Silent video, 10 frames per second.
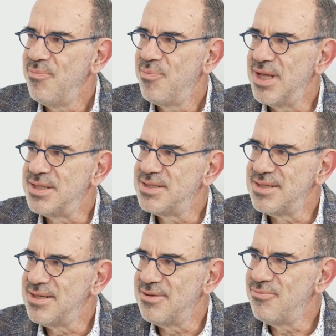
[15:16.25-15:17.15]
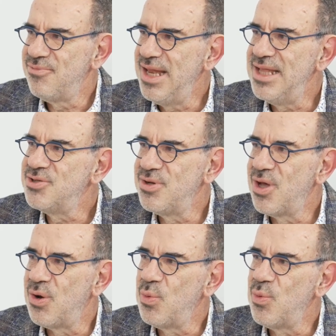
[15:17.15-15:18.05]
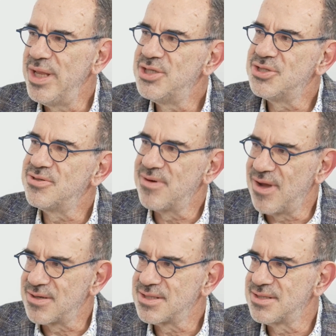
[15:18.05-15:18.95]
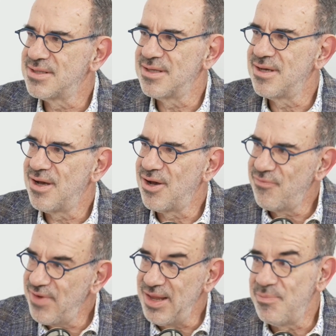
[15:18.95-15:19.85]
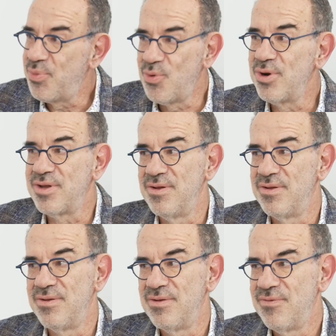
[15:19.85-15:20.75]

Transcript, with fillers: but really to know which drugs are really important